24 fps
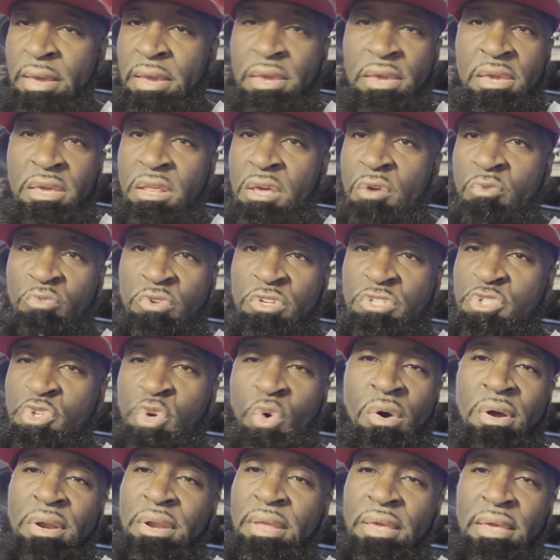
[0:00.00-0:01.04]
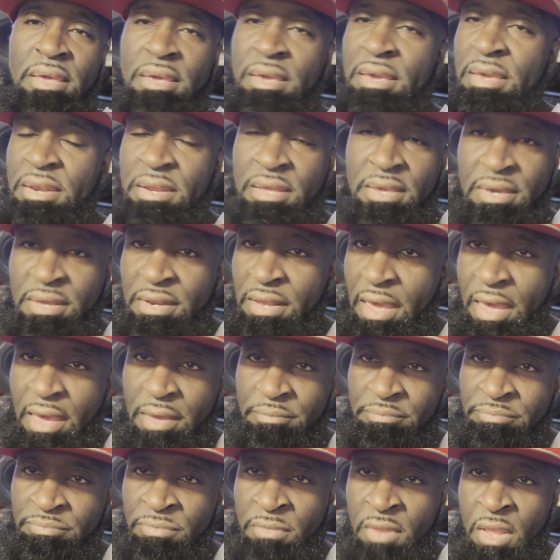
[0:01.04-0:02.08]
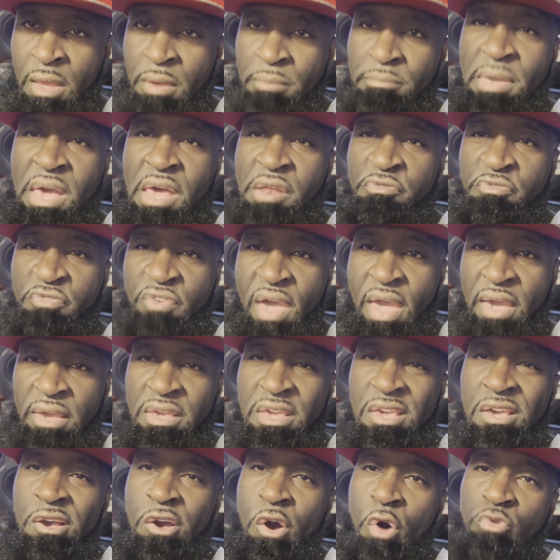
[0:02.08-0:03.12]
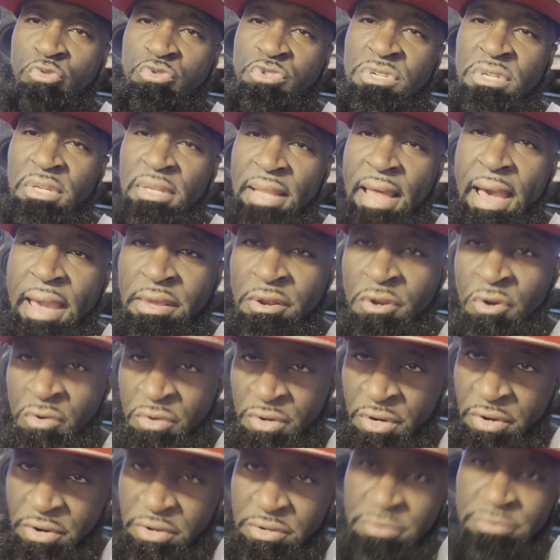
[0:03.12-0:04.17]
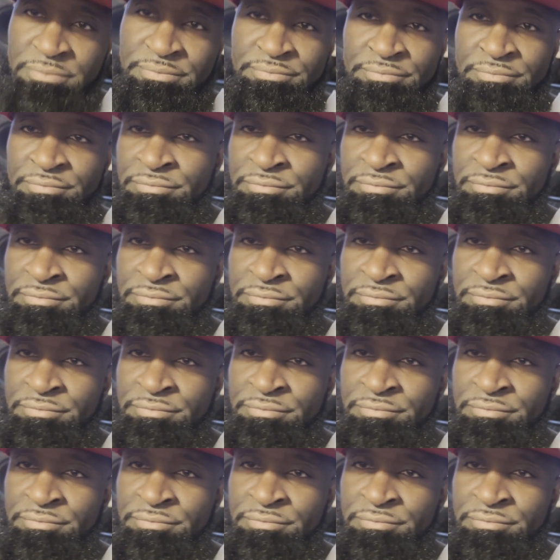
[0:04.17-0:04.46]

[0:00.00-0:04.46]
He didn't retort any of that. Matter of fact, he goes to light on her.